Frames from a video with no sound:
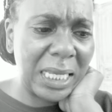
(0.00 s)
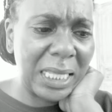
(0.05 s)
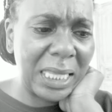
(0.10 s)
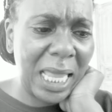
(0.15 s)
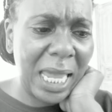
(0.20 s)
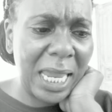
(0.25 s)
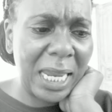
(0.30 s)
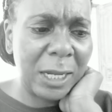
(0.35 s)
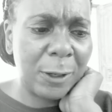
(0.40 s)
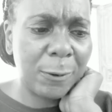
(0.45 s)

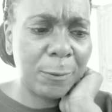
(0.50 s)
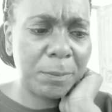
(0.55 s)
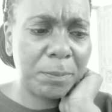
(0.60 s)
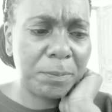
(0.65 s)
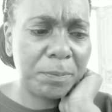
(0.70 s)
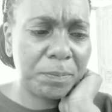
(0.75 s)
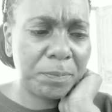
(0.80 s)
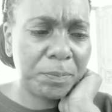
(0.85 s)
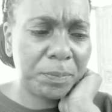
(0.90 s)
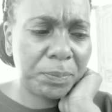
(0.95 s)
like
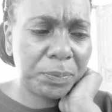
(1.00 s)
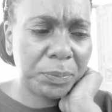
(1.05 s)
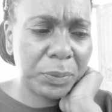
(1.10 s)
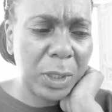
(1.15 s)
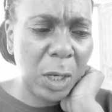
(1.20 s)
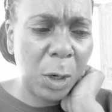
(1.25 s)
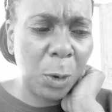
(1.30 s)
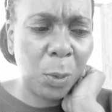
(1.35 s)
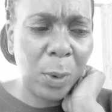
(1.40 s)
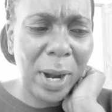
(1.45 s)

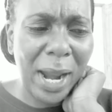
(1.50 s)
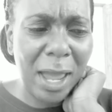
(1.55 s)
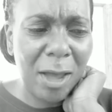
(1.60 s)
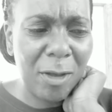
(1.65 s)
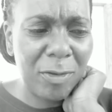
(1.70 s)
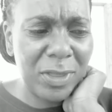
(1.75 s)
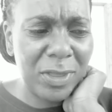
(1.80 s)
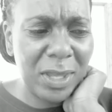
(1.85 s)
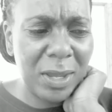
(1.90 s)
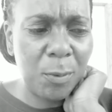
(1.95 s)

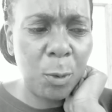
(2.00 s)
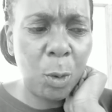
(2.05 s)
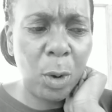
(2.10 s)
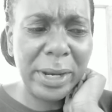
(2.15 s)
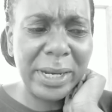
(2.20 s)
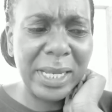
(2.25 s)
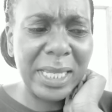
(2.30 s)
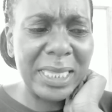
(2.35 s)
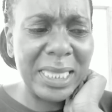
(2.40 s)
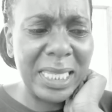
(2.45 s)
around them,
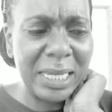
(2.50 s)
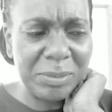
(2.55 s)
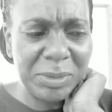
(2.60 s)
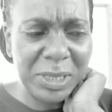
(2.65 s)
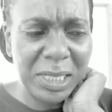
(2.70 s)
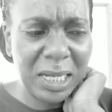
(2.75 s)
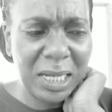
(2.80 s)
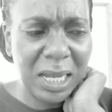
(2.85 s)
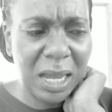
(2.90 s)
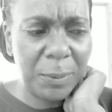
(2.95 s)
wanting them
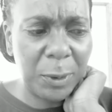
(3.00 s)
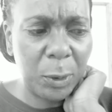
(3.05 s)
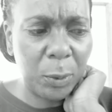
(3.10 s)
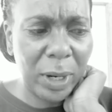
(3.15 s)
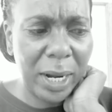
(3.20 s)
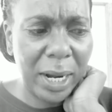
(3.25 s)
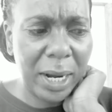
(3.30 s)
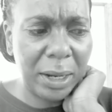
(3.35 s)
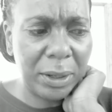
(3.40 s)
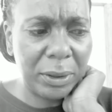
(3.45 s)
to come
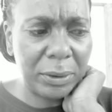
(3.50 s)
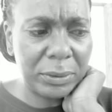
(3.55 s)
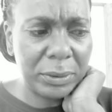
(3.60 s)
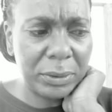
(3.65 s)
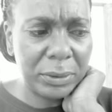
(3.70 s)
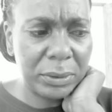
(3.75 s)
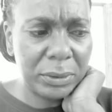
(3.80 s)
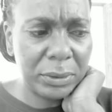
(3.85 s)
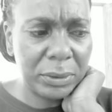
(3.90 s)
around.